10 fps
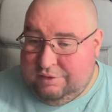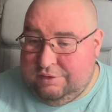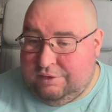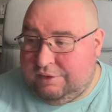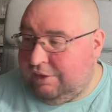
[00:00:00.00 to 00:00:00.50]

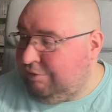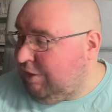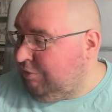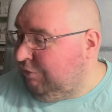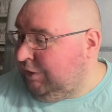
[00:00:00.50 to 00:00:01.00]
I don't even
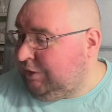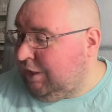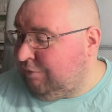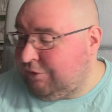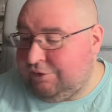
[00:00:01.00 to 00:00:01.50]
have a Wii set
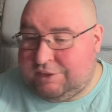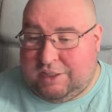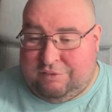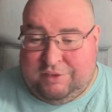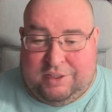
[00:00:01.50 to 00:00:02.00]
up. I should set
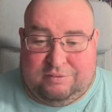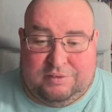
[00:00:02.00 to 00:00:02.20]
a Wii up.